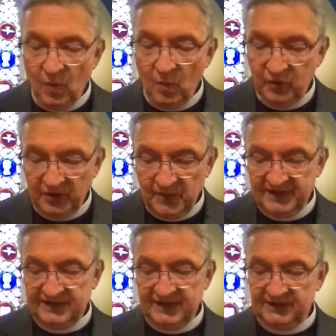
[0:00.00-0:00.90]

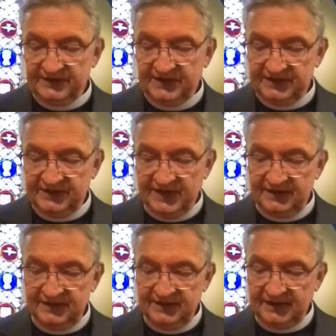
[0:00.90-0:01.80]
Brueggemann tells us
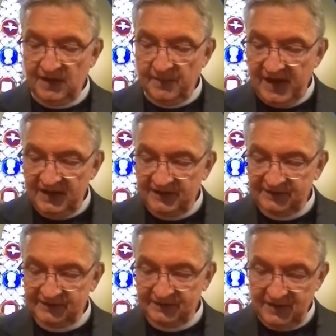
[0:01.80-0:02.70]
that the
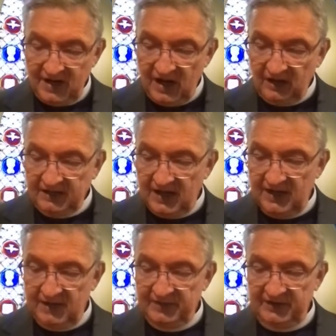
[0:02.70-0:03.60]
commands are
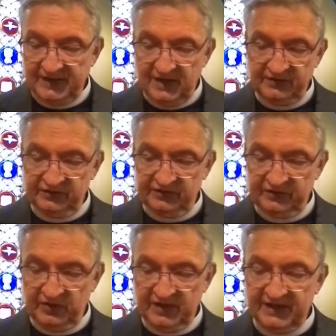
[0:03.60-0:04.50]
commonly
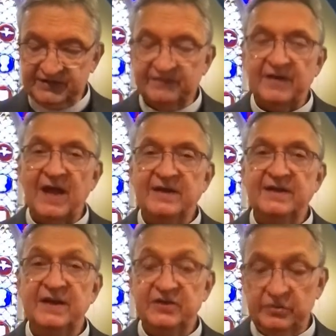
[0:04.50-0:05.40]
understood as
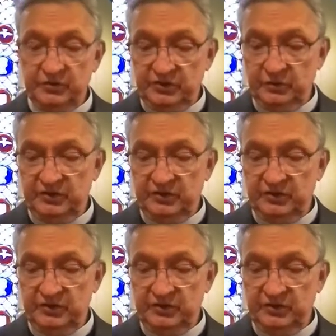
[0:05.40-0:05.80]
divided into 2